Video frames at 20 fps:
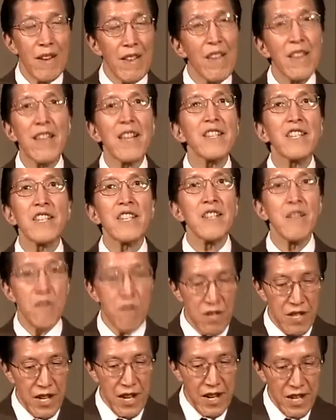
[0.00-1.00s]
let's
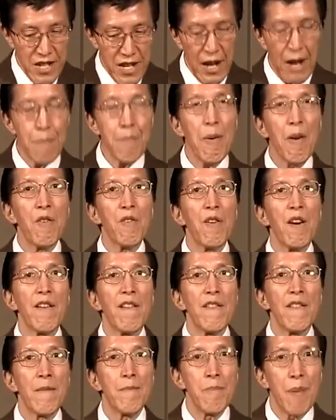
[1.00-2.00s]
use the example
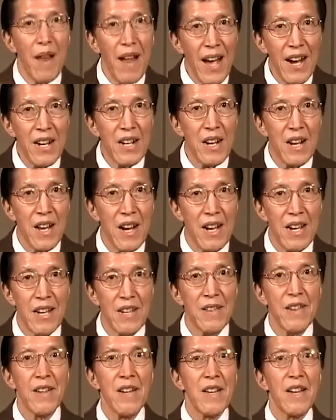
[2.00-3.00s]
of a black client